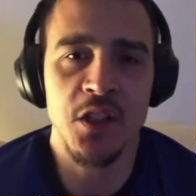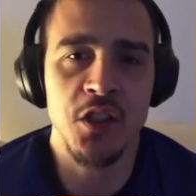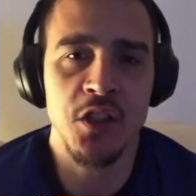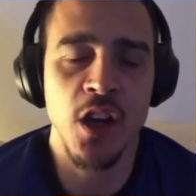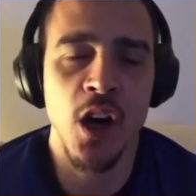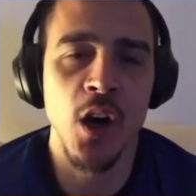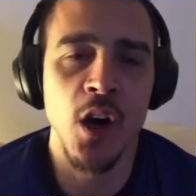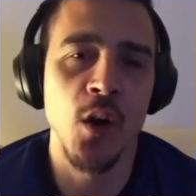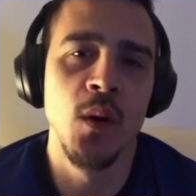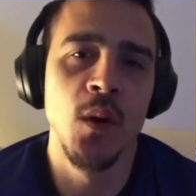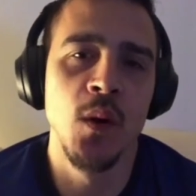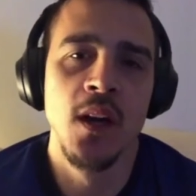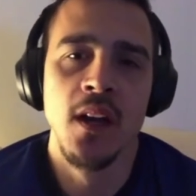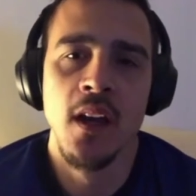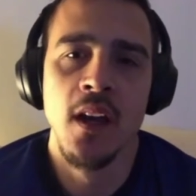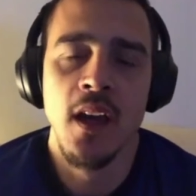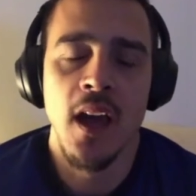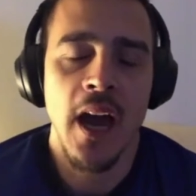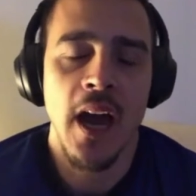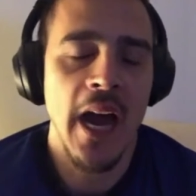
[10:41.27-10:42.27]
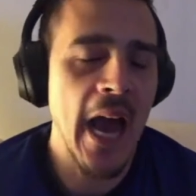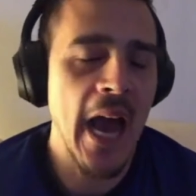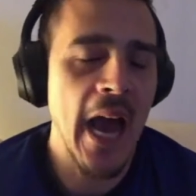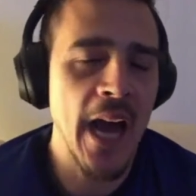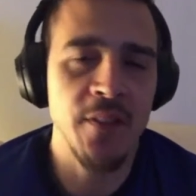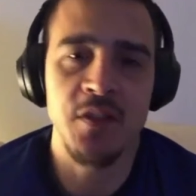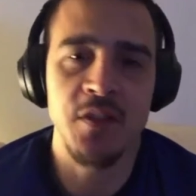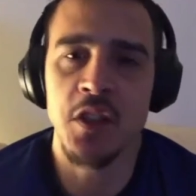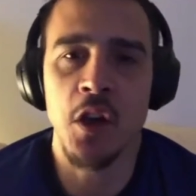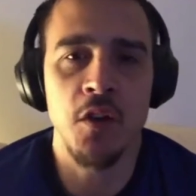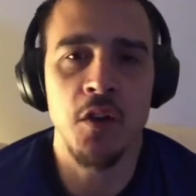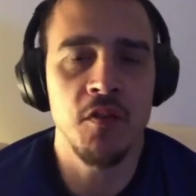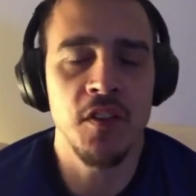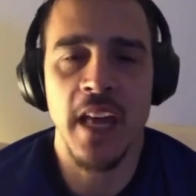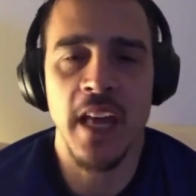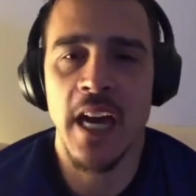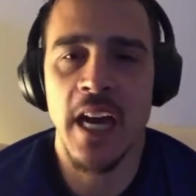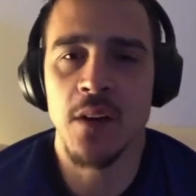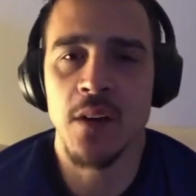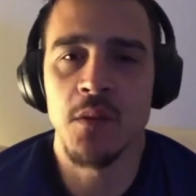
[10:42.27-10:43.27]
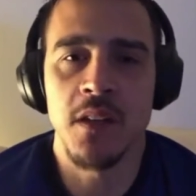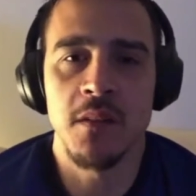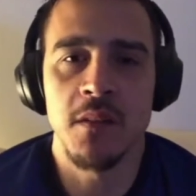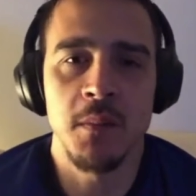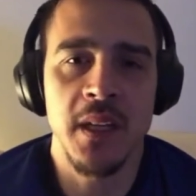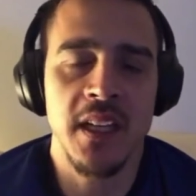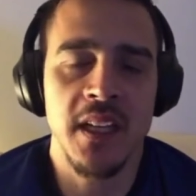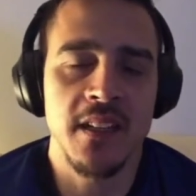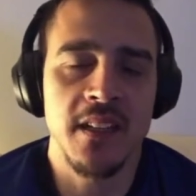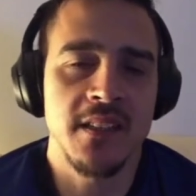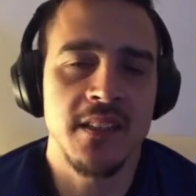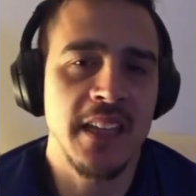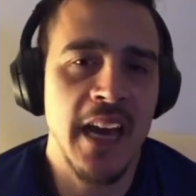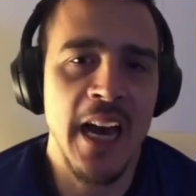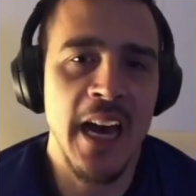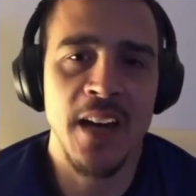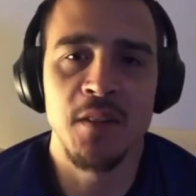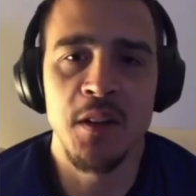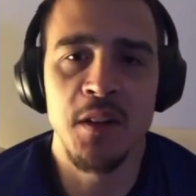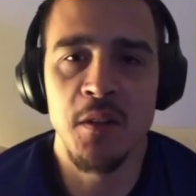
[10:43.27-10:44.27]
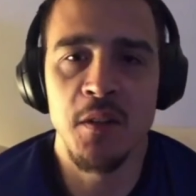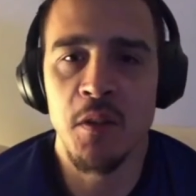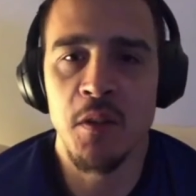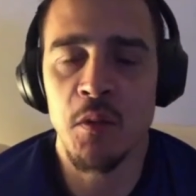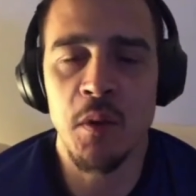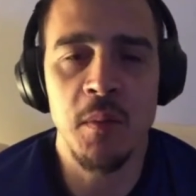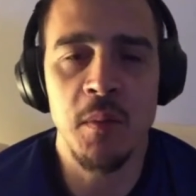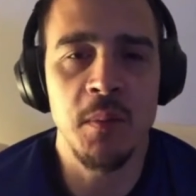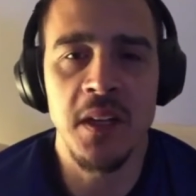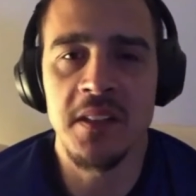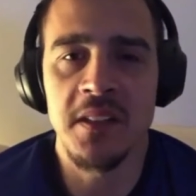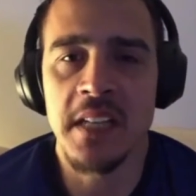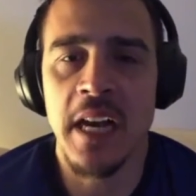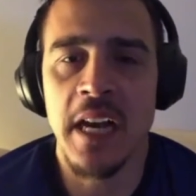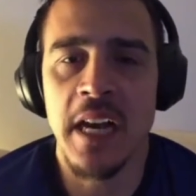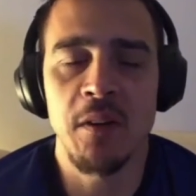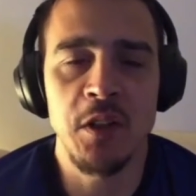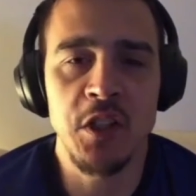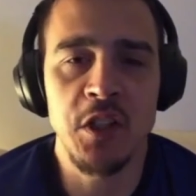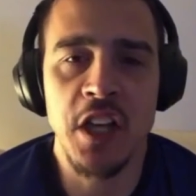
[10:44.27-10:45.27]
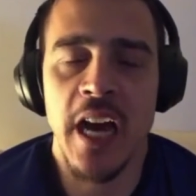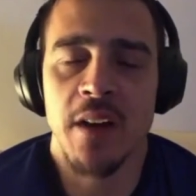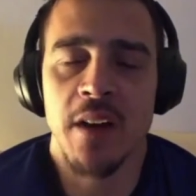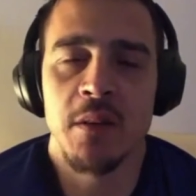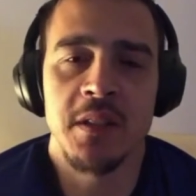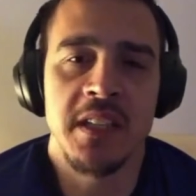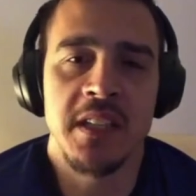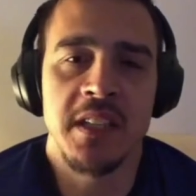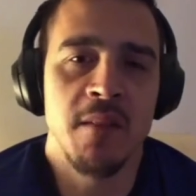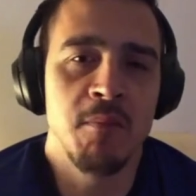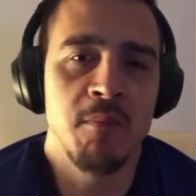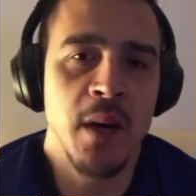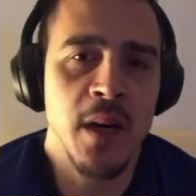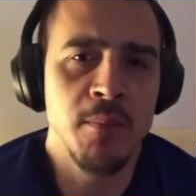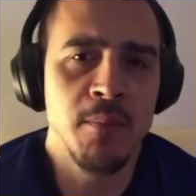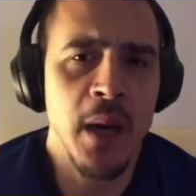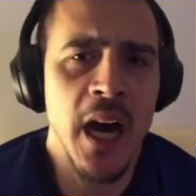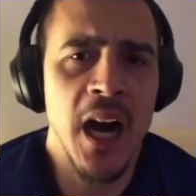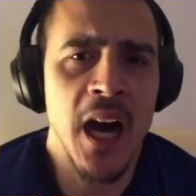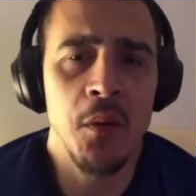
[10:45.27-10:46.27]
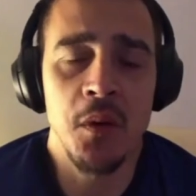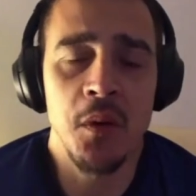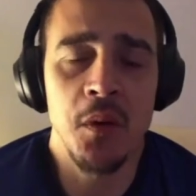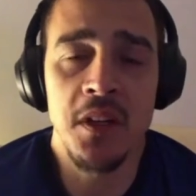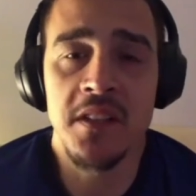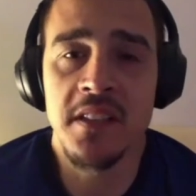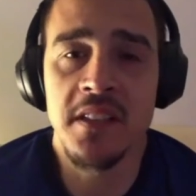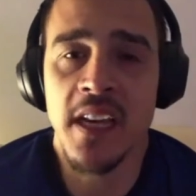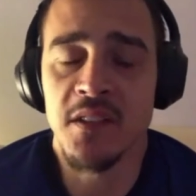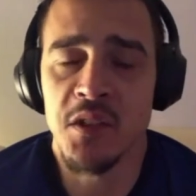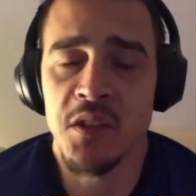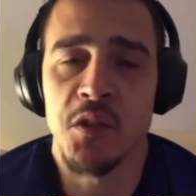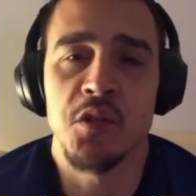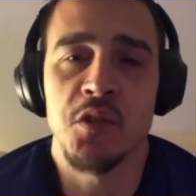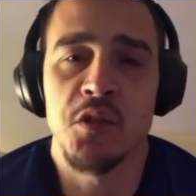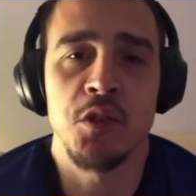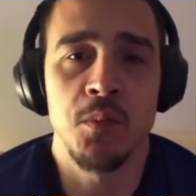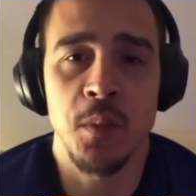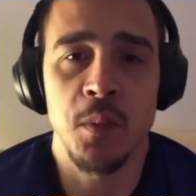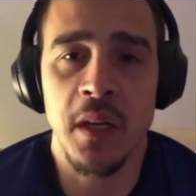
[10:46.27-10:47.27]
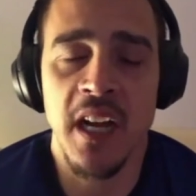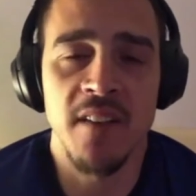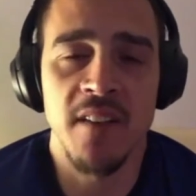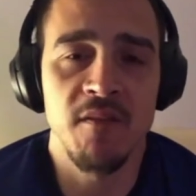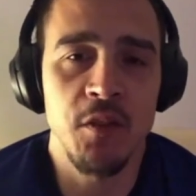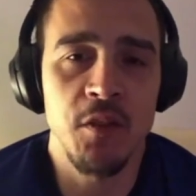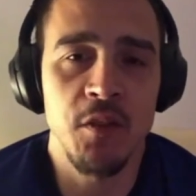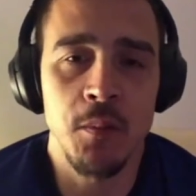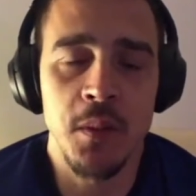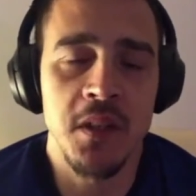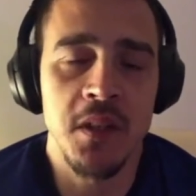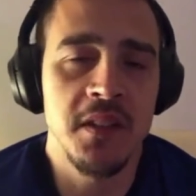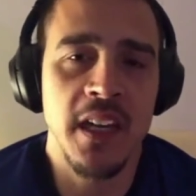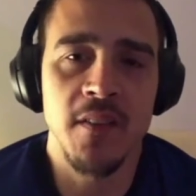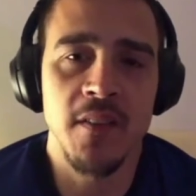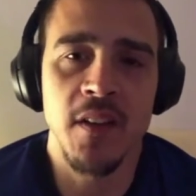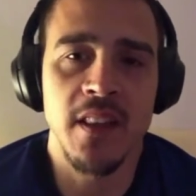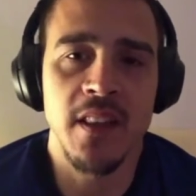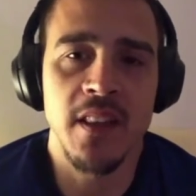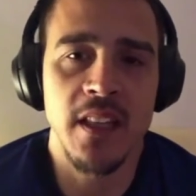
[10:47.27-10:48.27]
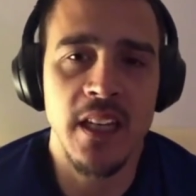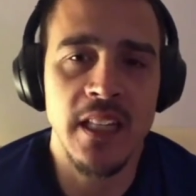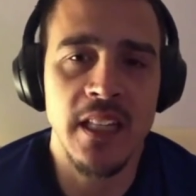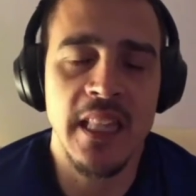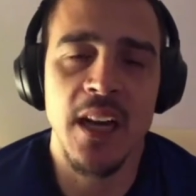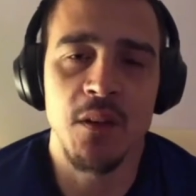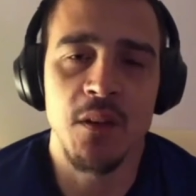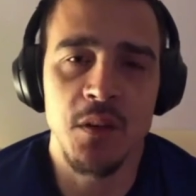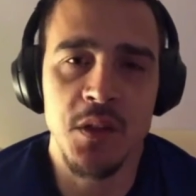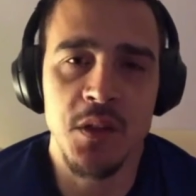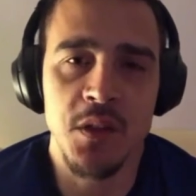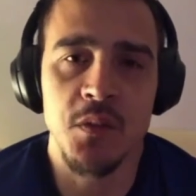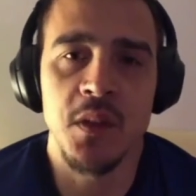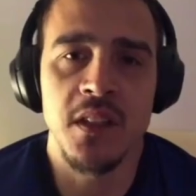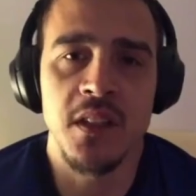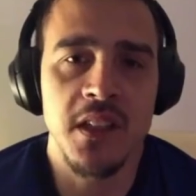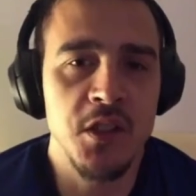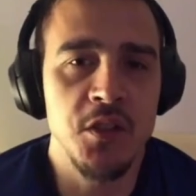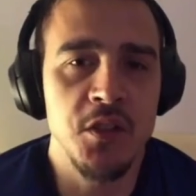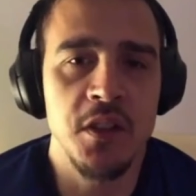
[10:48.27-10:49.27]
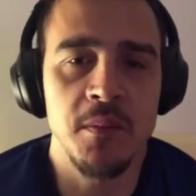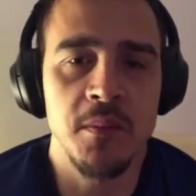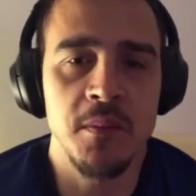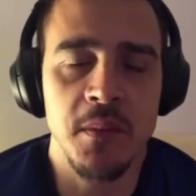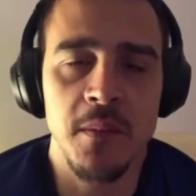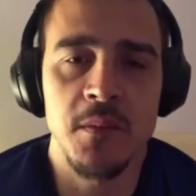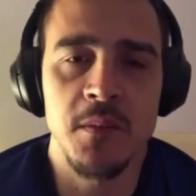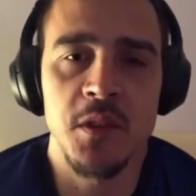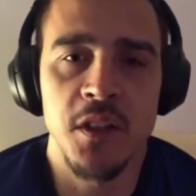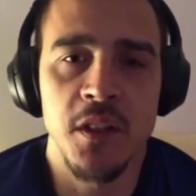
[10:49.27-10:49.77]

So I have to go for that one, because to have a 3+ hour chat with Demba Ba where he sounded super comfortable and everything, that was really a dream come